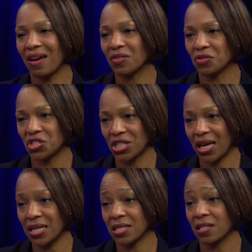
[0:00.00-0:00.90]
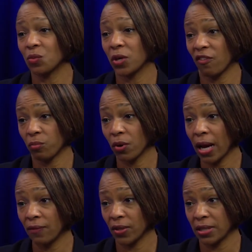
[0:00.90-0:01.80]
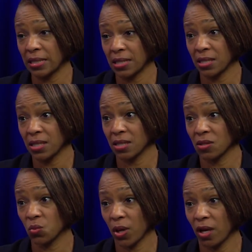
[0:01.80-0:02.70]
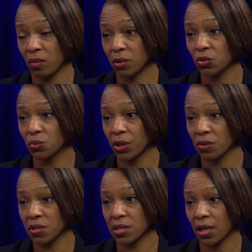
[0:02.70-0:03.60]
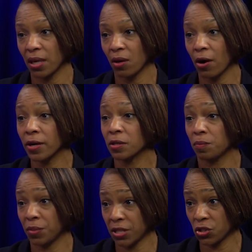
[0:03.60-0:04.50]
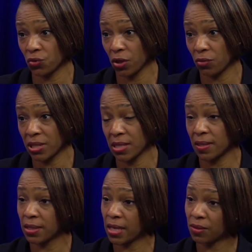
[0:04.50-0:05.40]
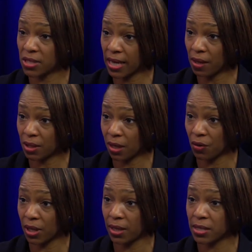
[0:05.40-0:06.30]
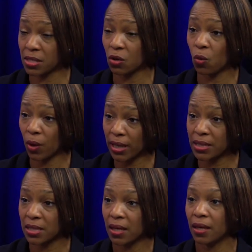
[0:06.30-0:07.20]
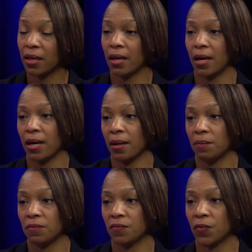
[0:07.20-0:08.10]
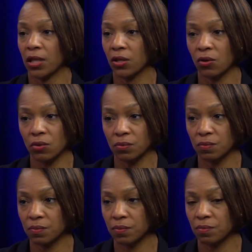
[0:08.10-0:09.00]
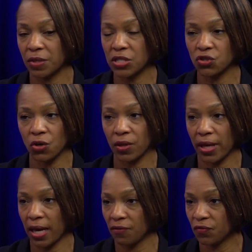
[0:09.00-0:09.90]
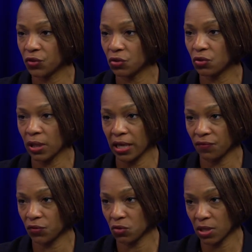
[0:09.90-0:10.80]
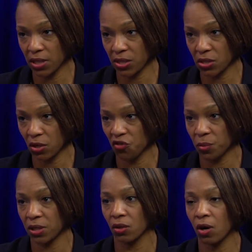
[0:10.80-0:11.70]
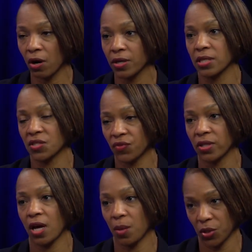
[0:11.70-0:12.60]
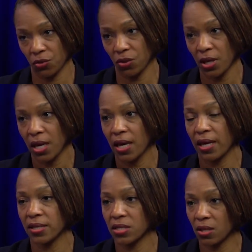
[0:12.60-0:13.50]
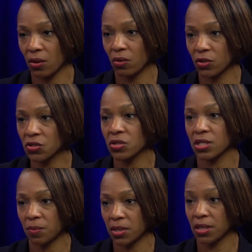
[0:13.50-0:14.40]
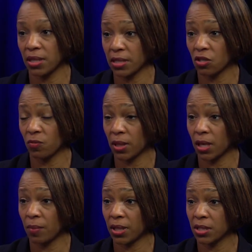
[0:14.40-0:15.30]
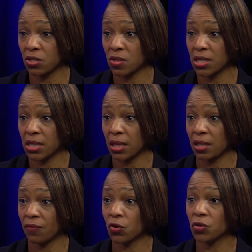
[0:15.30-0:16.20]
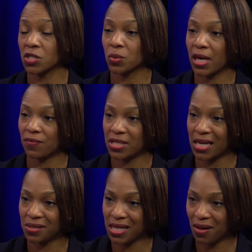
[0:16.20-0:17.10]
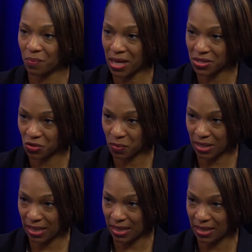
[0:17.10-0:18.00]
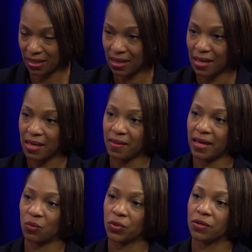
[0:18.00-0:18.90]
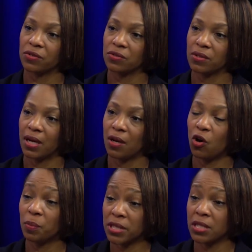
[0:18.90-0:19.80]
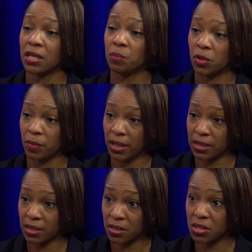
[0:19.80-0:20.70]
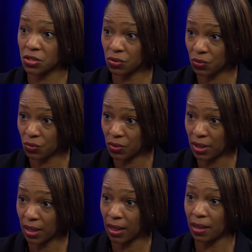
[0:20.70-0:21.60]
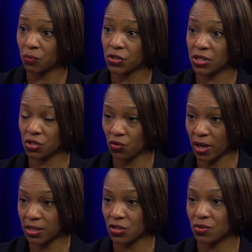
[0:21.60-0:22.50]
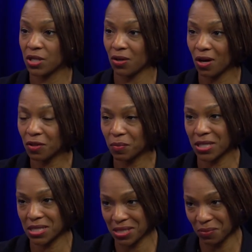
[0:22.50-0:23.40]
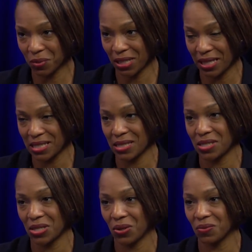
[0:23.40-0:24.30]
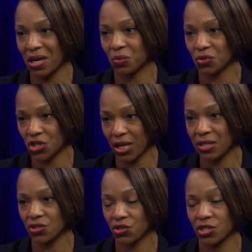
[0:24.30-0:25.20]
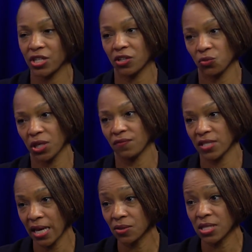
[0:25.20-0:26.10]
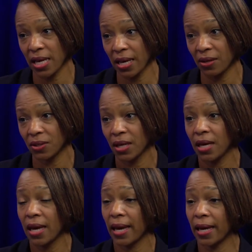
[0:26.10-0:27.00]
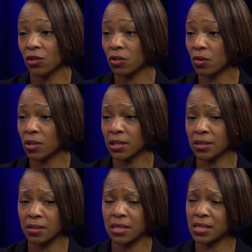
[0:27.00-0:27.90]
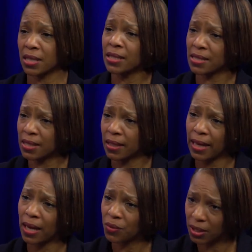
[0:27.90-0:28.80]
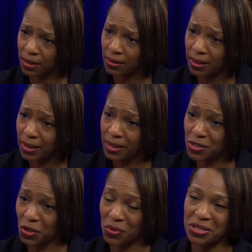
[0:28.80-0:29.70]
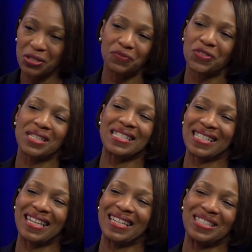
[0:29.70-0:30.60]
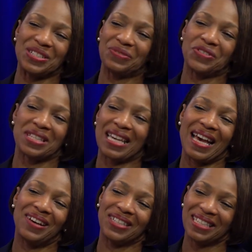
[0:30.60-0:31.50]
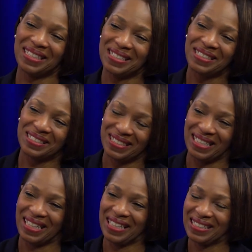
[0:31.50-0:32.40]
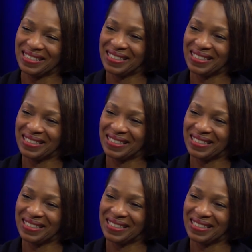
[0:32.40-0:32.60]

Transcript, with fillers: have those chains, and then we have private entities as well. Blue Rose uh, Art Bistro is yes. in the downtown area, and it's mm -hmm. a mm-hmm. quaint, um, a little bistro. They have food, light food that they serve, but their art is phenomenal. And so those are some of the things that have been coming into the city. And of course, we have a downtown master plan that we're uh, hoping to implement soon. Um, we're just trying to get all the pieces in place, and so that will change the trajectory of downtown. And you know, the, the city's in the county, mm -hmm. so what's good for the city is good for the county. Yeah.